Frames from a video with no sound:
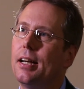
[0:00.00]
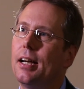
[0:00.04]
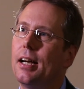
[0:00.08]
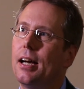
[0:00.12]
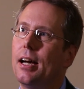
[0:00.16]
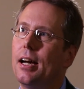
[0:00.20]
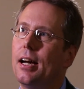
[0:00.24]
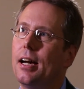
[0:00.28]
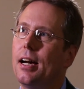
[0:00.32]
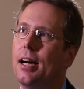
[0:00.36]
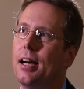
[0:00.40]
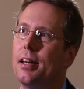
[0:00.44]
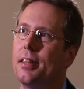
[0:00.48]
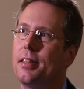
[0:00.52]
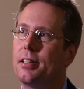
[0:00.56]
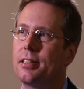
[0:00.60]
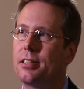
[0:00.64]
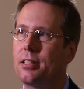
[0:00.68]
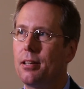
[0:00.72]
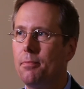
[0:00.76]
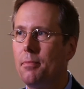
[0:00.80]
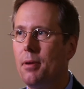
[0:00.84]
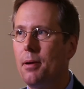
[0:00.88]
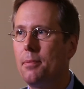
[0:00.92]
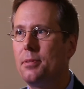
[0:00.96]
I think
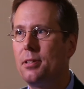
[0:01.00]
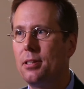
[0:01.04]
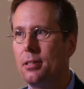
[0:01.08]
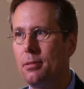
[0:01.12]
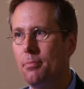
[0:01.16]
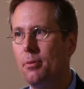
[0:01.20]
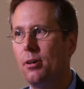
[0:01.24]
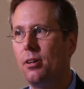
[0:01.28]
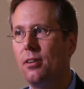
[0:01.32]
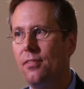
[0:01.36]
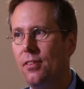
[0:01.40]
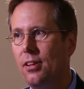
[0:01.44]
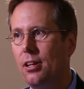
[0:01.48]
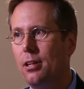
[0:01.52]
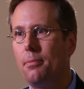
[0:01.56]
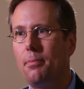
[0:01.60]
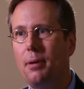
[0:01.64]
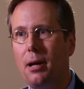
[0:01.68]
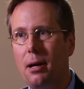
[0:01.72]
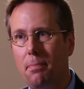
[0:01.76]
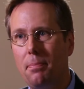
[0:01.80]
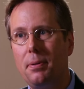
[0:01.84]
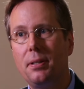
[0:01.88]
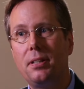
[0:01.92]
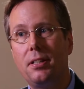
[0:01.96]
sometimes it's motivated
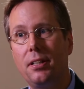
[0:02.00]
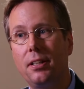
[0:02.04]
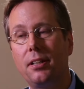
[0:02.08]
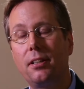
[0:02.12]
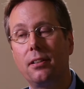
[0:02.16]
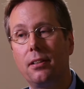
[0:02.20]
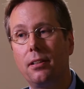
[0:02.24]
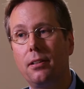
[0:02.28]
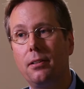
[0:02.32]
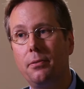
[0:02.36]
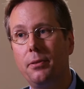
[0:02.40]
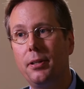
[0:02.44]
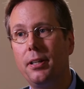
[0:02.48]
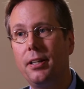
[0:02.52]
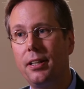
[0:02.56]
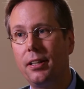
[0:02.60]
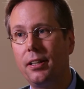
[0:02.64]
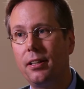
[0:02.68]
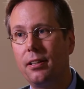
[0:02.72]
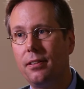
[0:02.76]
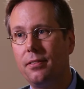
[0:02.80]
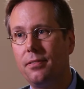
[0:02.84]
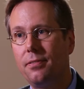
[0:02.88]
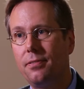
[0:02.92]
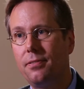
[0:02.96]
by a particular
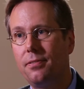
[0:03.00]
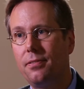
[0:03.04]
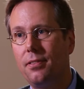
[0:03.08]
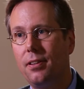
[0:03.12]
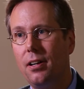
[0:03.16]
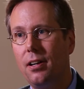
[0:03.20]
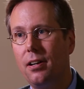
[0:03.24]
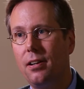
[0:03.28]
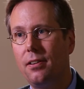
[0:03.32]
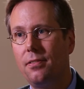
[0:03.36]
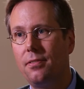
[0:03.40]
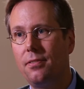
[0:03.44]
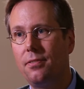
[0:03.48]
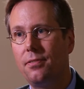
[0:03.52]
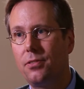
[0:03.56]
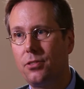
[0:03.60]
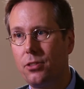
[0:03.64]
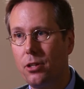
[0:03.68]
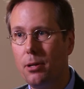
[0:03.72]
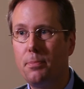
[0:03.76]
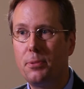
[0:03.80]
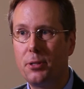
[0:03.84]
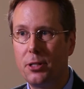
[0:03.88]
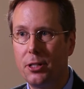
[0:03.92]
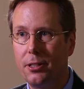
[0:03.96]
reading of
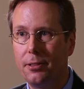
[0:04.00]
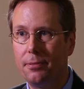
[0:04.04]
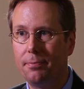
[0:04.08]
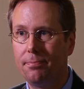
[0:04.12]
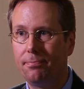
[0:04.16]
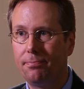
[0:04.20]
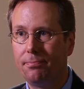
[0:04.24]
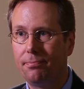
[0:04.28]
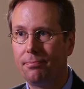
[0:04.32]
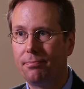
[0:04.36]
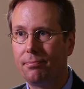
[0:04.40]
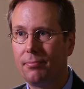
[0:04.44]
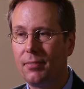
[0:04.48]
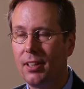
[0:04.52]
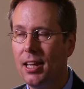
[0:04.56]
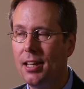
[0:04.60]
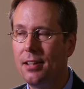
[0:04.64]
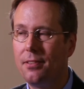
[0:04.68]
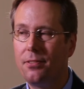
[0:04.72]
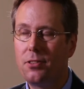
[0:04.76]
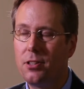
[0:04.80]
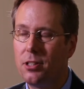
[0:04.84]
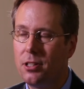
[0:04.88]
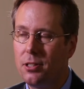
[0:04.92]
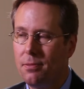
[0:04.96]
Scripture.
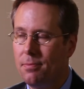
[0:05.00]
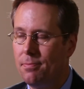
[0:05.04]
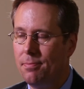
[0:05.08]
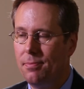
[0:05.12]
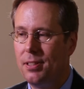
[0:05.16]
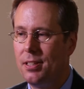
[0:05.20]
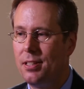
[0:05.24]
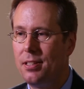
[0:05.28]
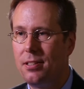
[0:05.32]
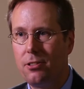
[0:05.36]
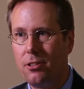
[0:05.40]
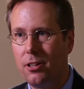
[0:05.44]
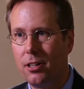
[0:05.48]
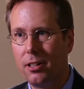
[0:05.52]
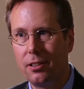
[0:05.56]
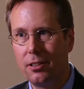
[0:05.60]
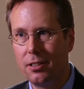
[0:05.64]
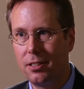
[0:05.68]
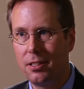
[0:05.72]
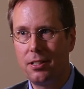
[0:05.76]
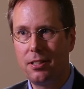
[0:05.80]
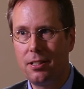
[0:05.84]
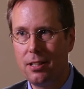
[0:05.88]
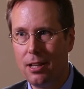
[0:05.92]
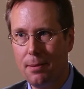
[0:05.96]
And of course, this struggle
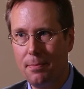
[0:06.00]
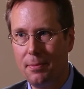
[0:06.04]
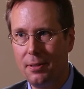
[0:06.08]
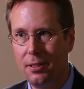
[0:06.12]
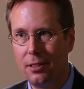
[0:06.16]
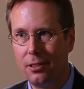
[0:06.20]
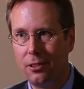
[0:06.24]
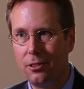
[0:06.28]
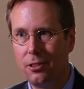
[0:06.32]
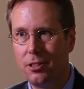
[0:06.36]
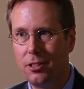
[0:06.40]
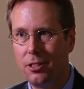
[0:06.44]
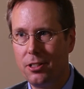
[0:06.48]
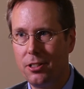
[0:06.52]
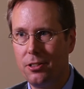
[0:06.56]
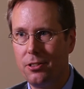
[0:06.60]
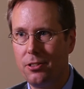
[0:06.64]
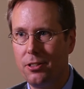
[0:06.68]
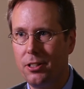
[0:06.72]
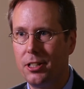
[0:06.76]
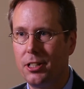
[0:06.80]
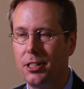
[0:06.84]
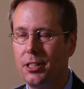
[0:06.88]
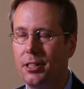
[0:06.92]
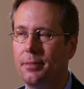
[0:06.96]
is the same in the Christian
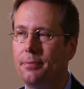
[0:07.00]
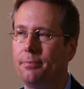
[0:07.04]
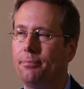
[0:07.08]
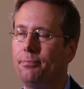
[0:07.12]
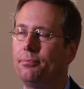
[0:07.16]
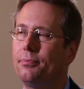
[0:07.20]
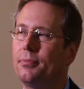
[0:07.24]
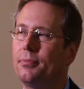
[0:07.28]
tradition.